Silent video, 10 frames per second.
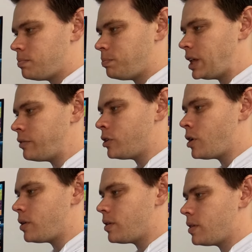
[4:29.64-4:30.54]
Believe it or
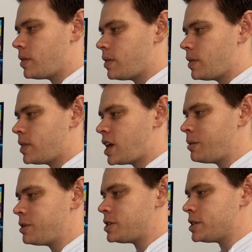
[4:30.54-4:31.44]
not, that
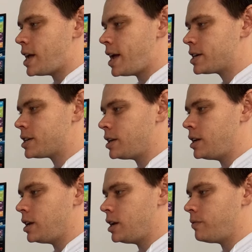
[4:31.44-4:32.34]
image is
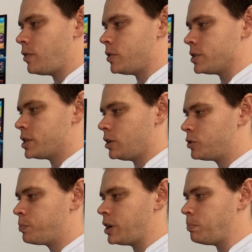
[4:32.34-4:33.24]
actually in focus. It
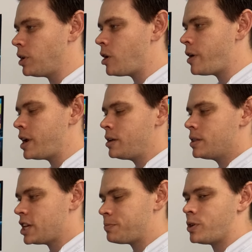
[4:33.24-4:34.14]
looks pretty blurry.
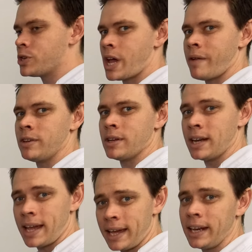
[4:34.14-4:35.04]
That's because I haven't done
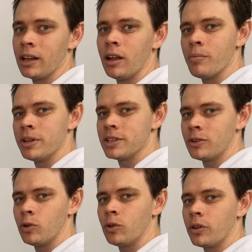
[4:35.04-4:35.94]
any alignments at
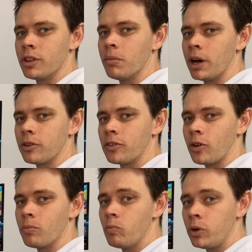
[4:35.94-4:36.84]
all on the
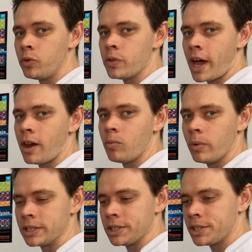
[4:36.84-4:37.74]
microscope. We'll do that
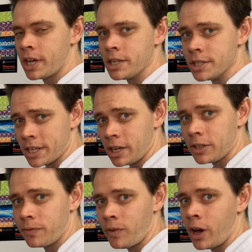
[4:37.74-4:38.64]
once the stage is in
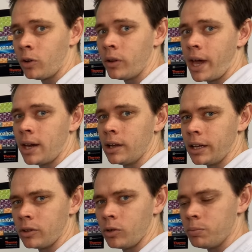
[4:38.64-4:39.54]
its final
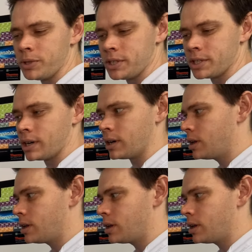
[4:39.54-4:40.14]
analytical position.